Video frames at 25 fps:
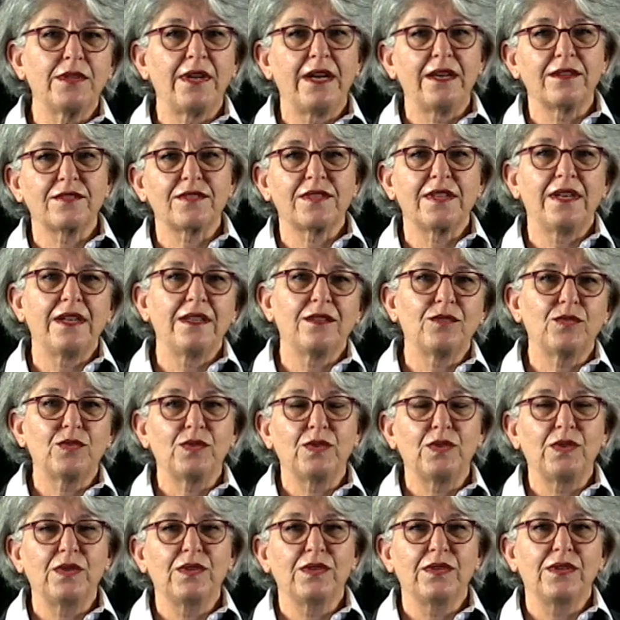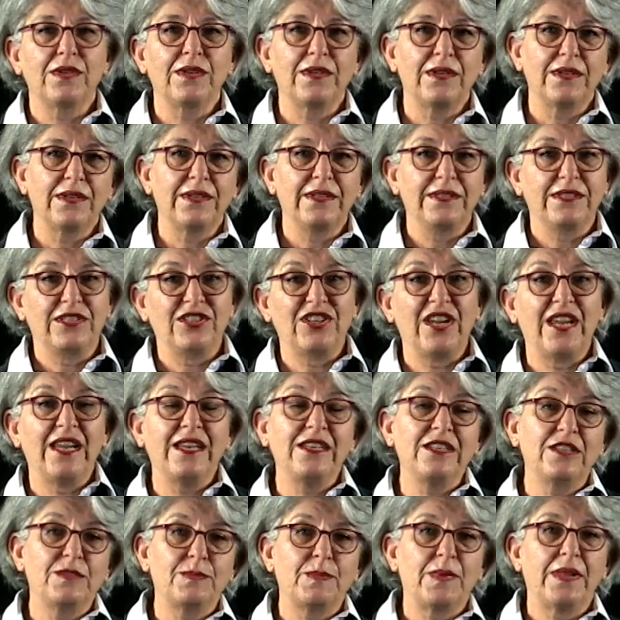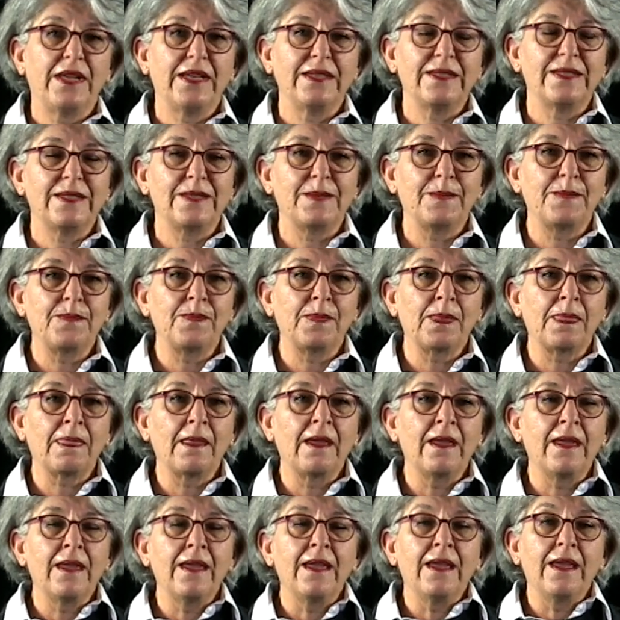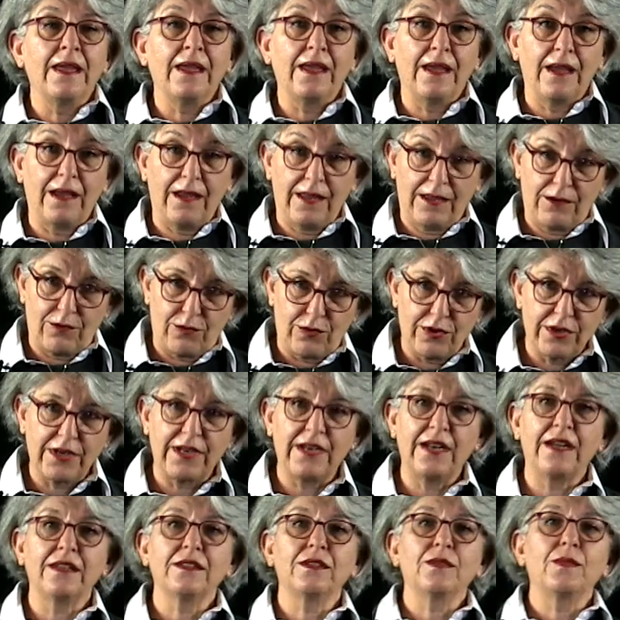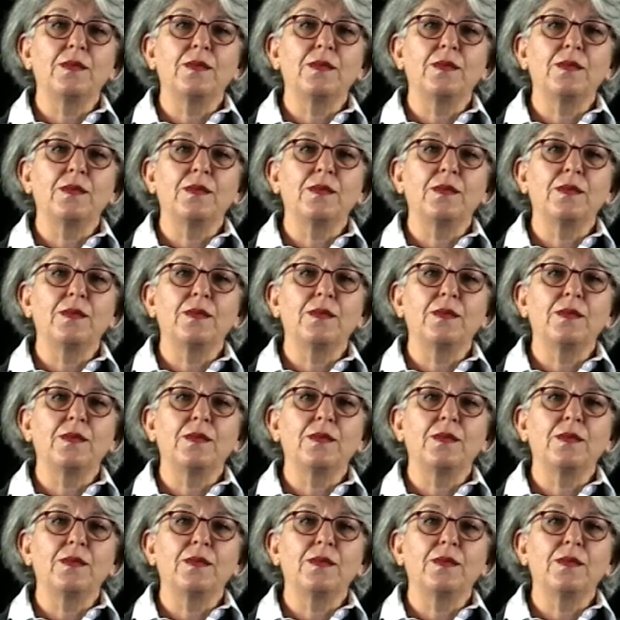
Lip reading: dioxide to change place. Or in other